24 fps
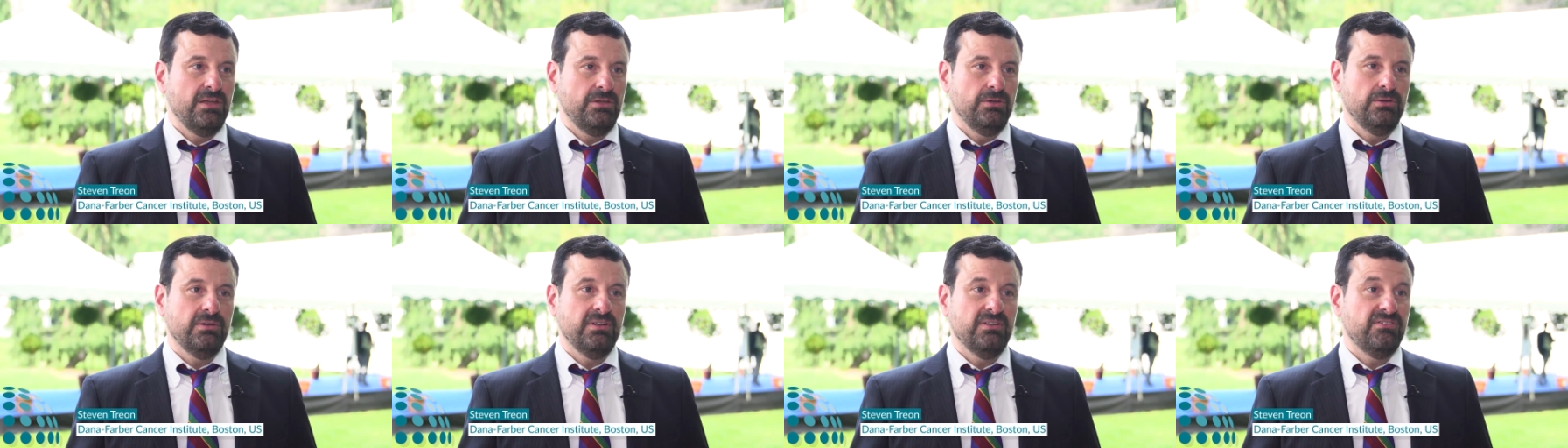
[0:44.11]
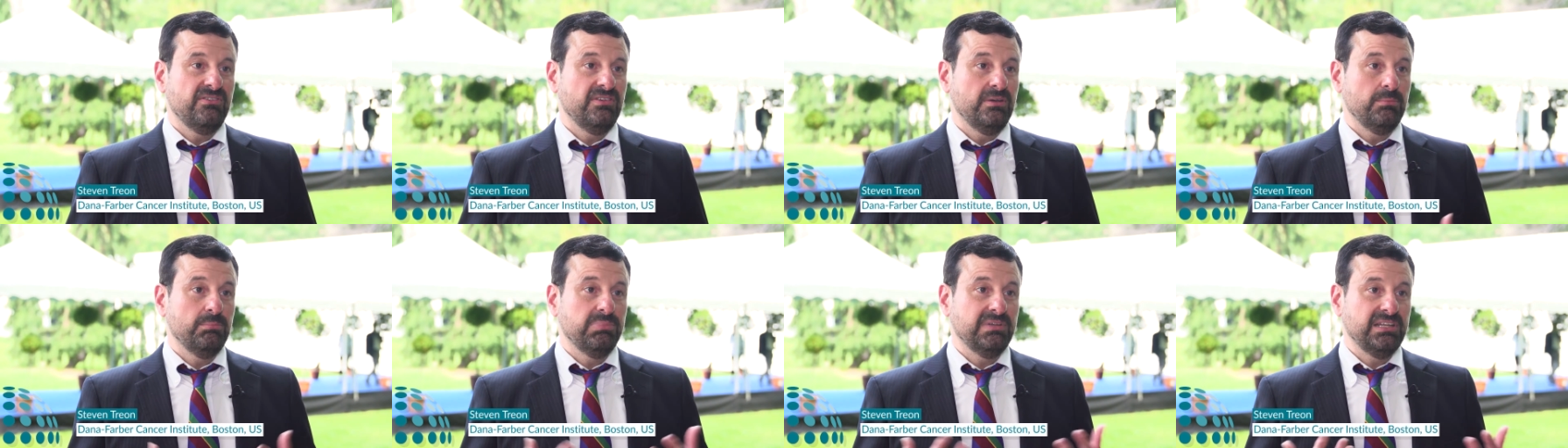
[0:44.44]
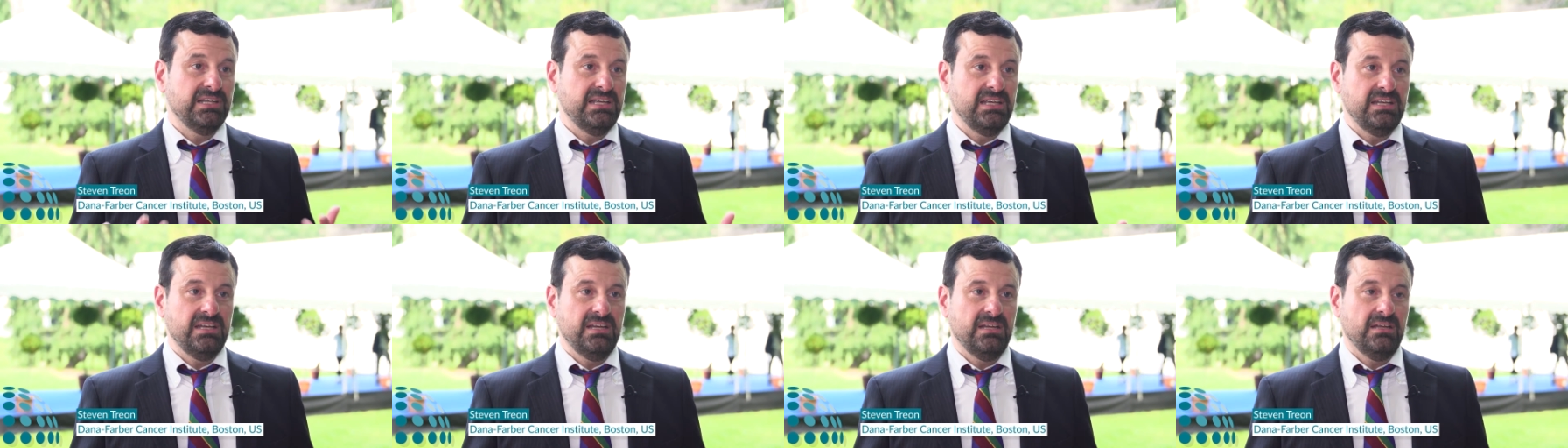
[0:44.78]
You can see
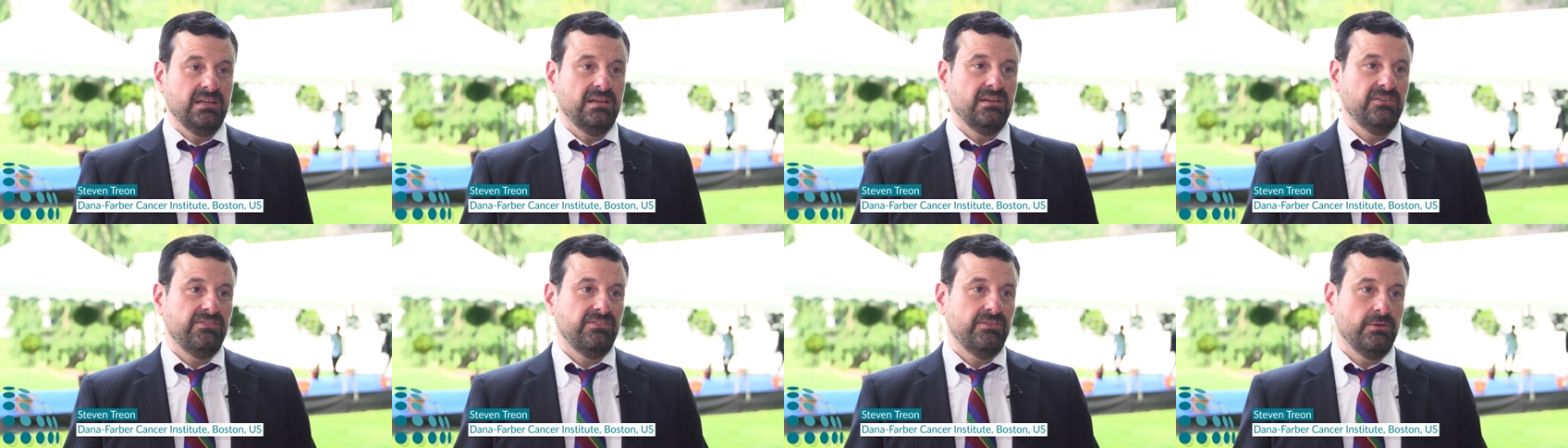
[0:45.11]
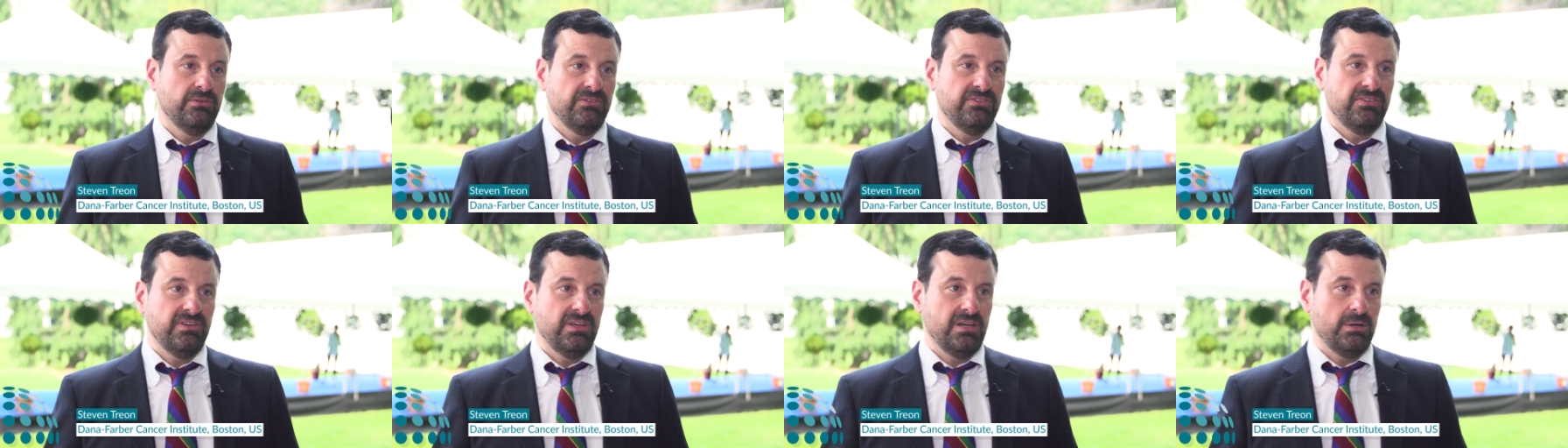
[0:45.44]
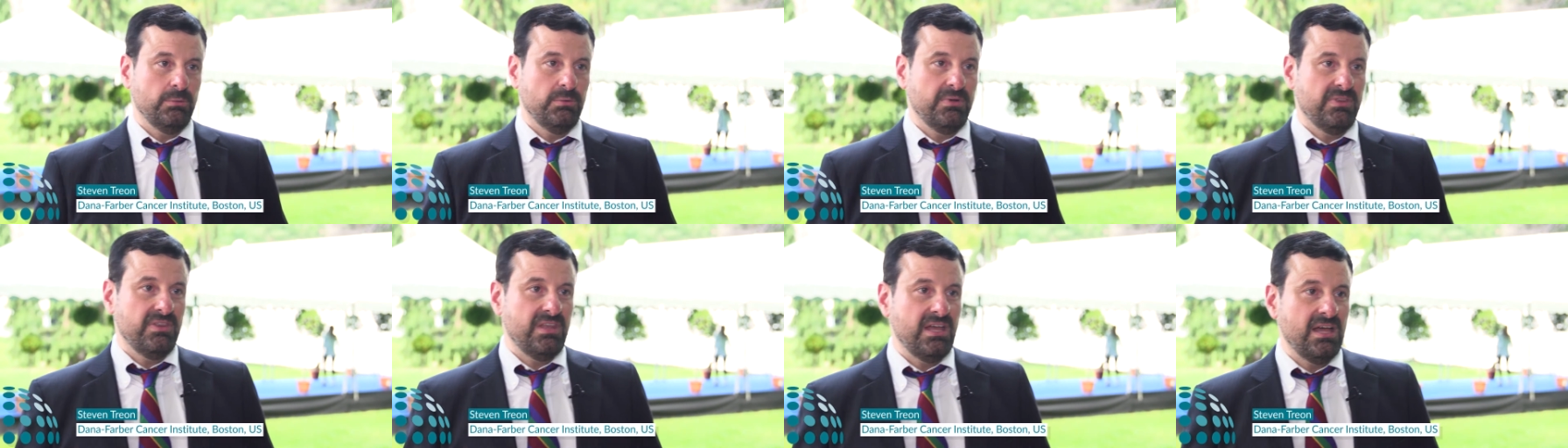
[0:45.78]
bleeding
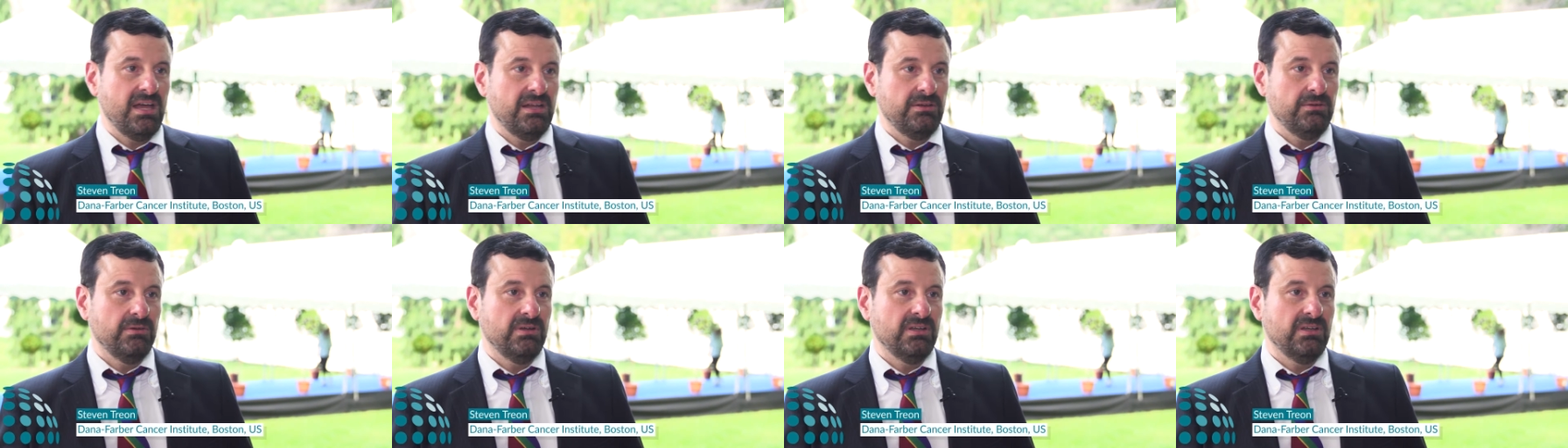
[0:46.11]
associated with that.